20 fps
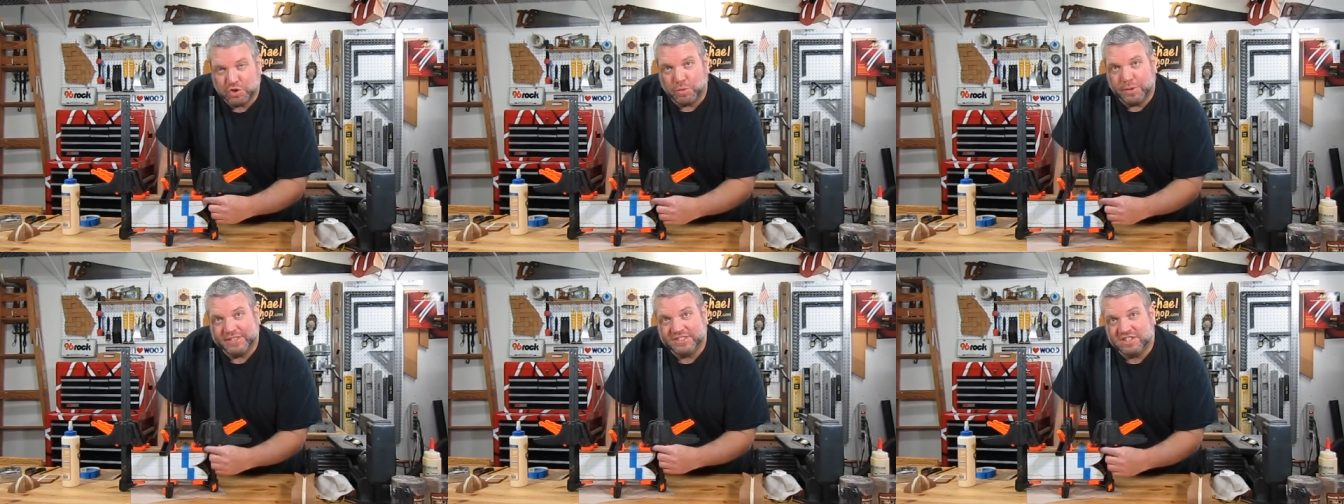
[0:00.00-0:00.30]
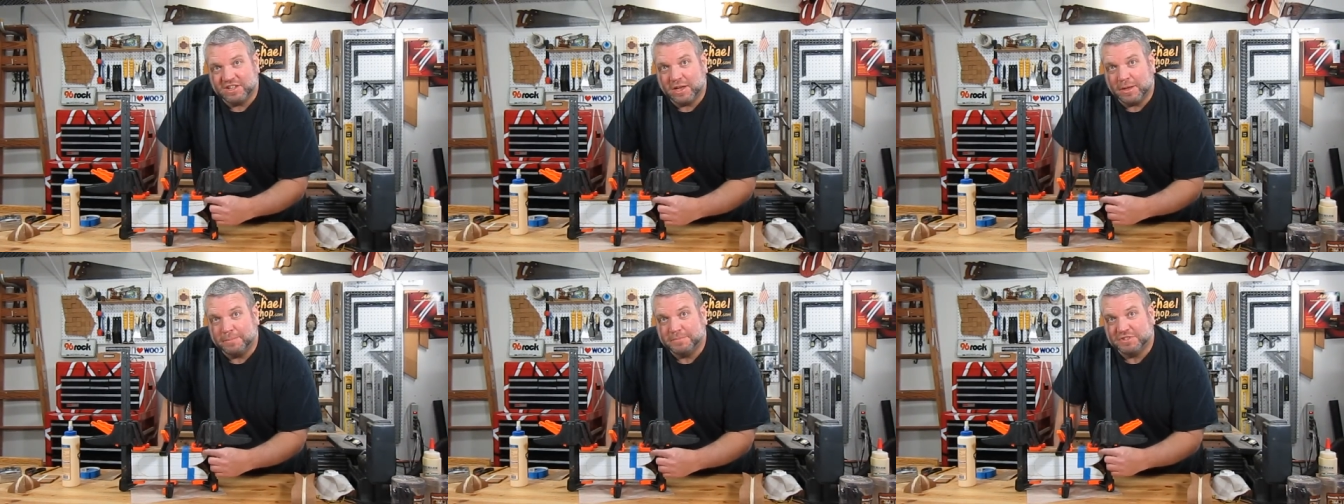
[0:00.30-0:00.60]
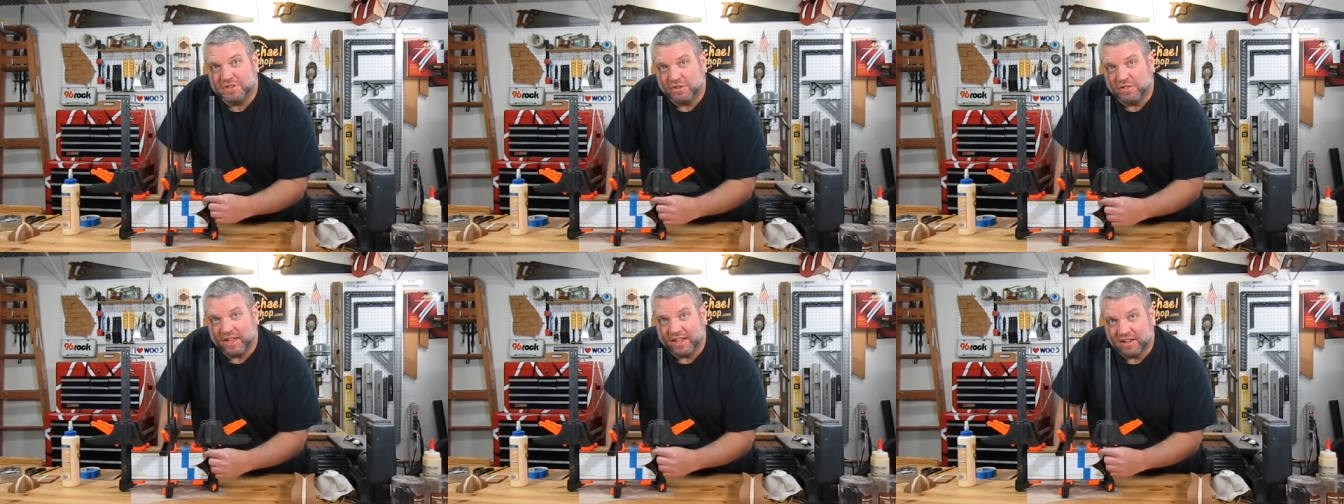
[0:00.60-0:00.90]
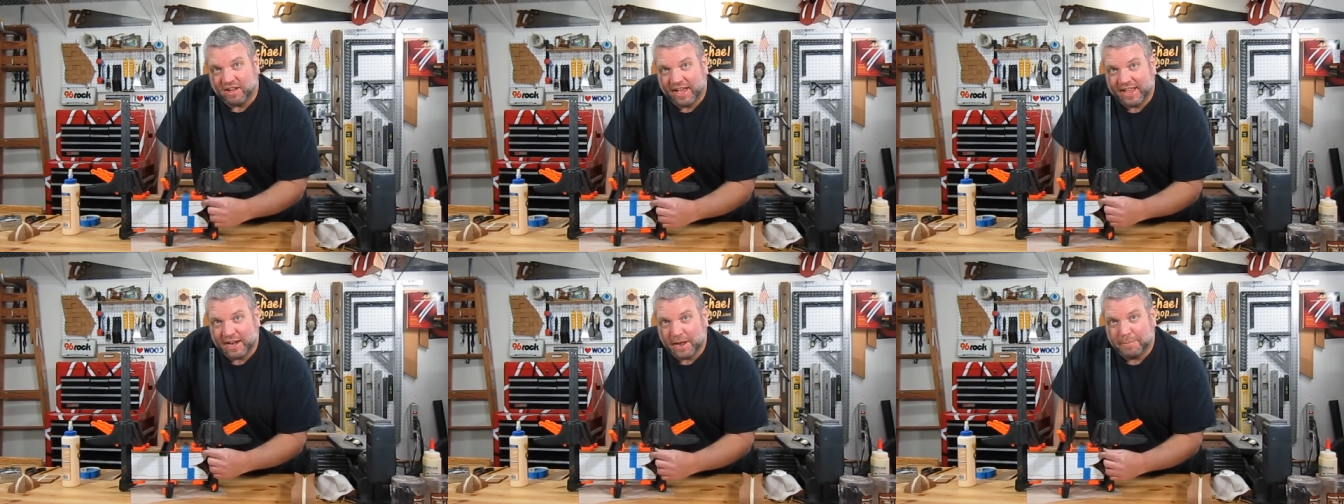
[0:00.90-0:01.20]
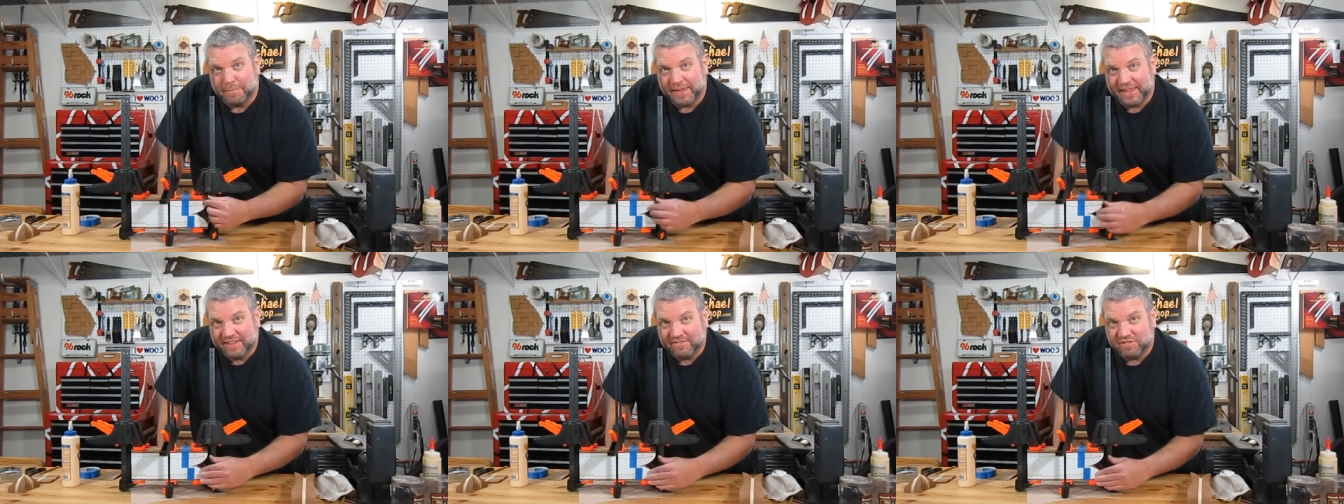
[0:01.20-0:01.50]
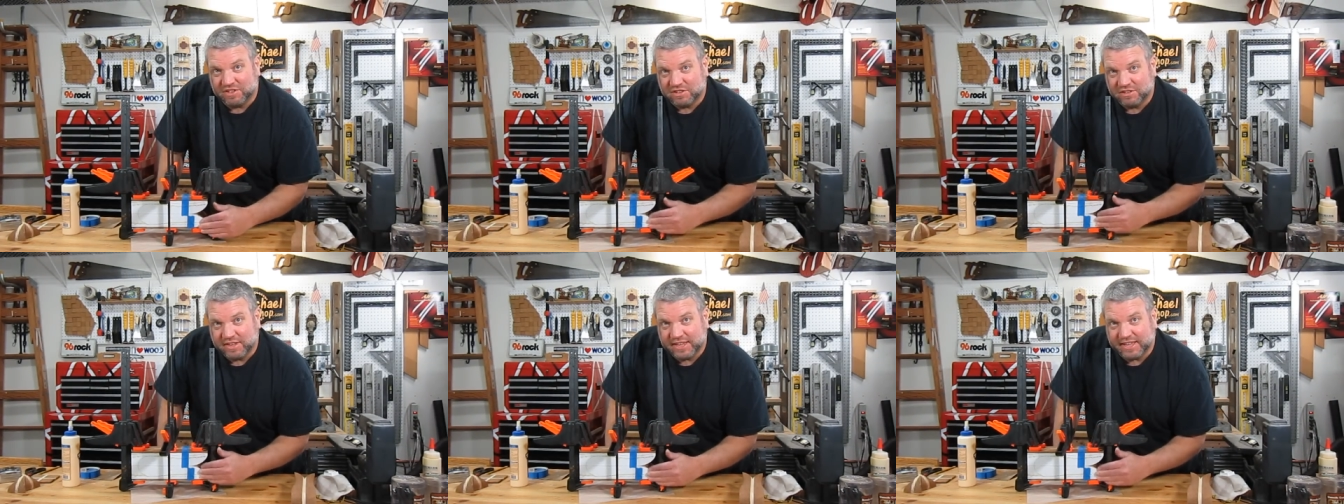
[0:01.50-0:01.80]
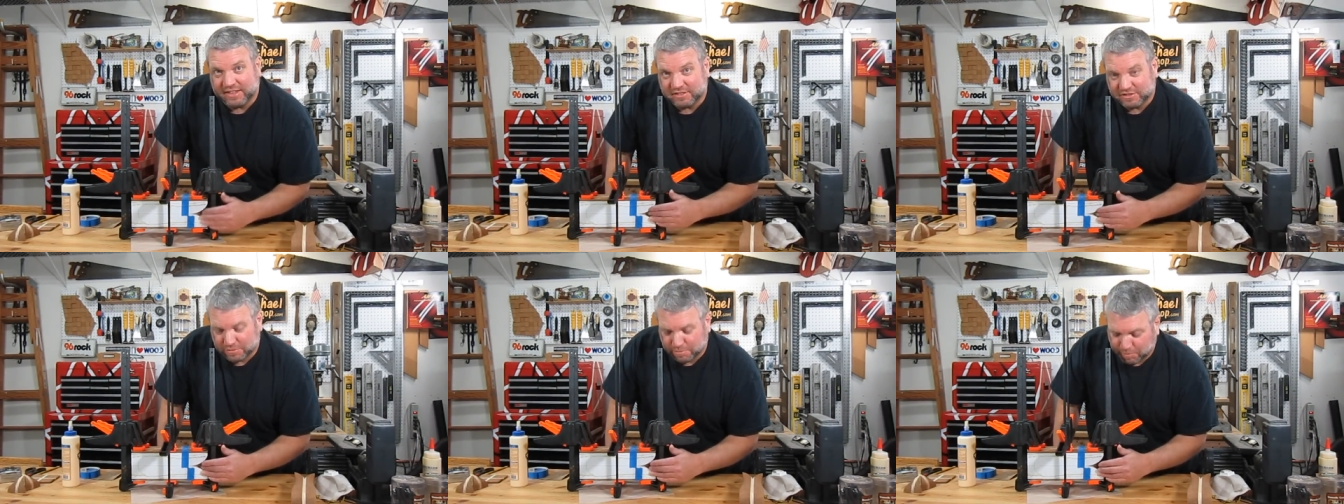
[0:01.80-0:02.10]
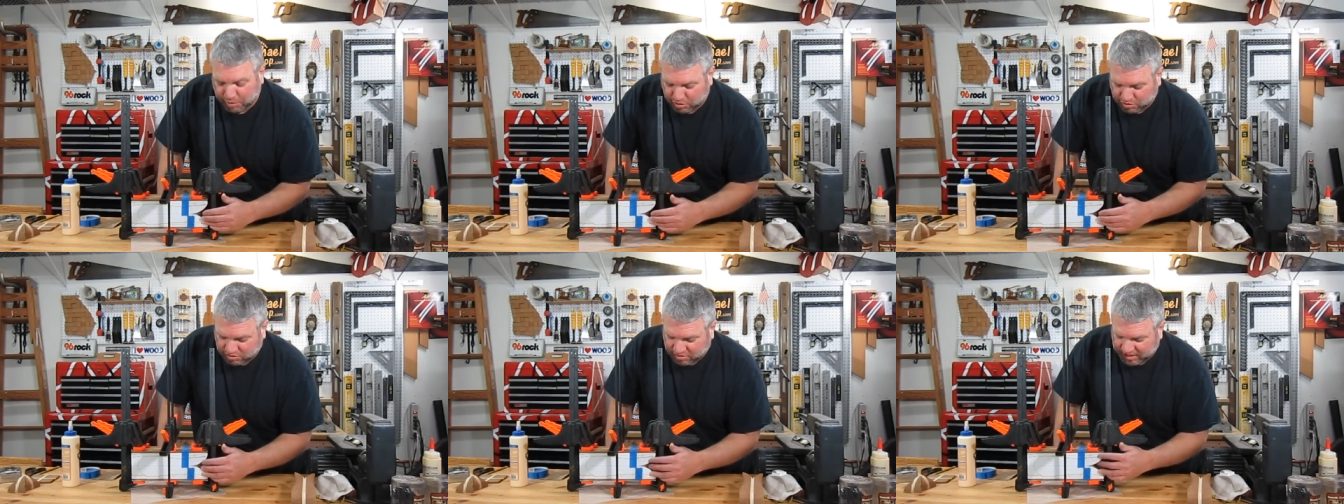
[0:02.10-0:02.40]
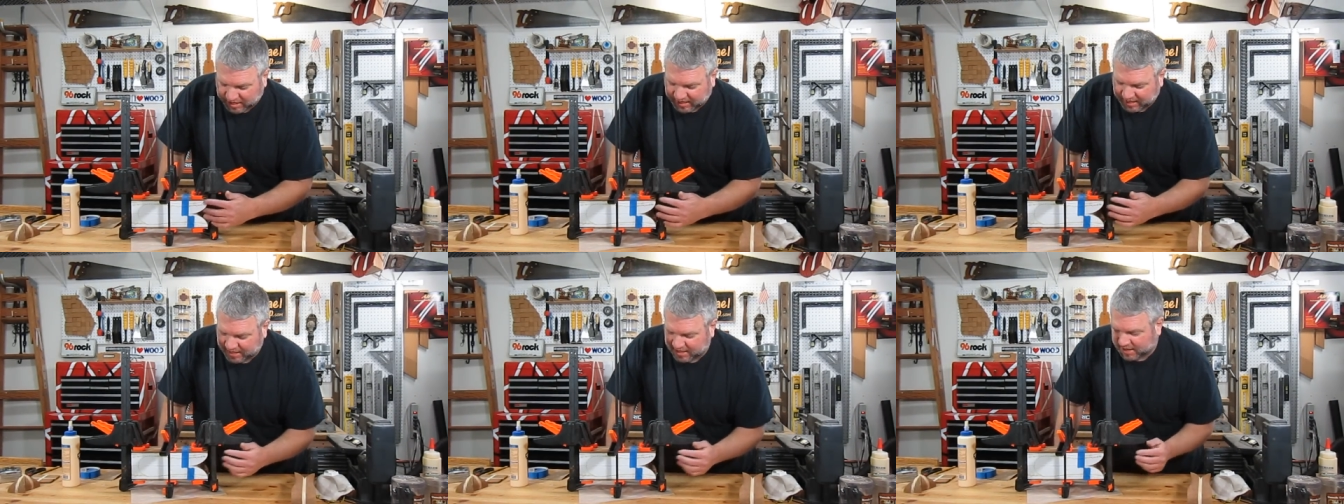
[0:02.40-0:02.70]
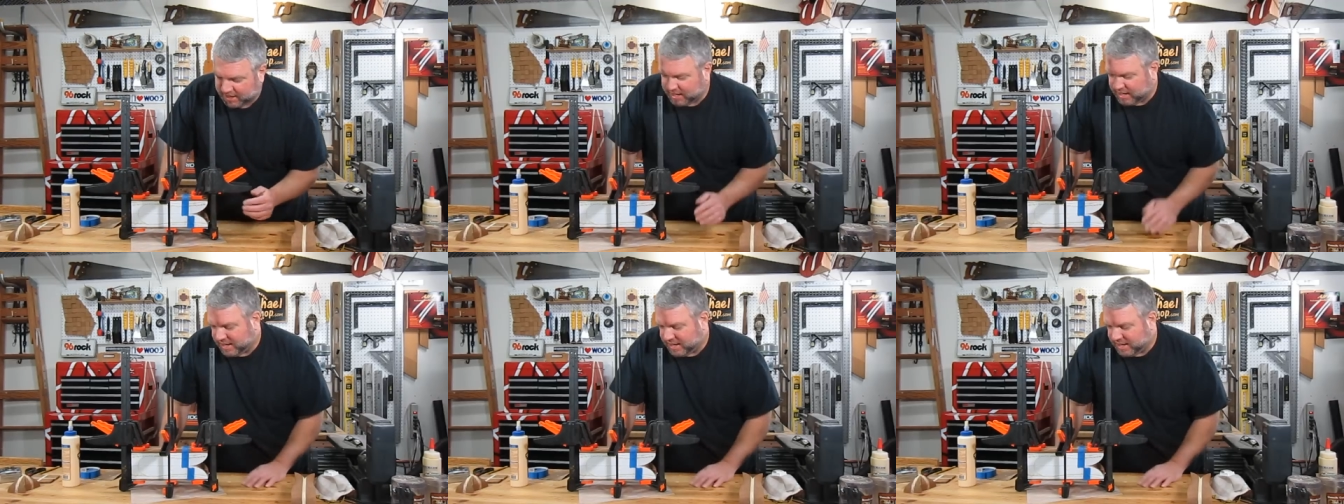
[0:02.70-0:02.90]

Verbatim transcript: joints up so they line up evenly and smoothly.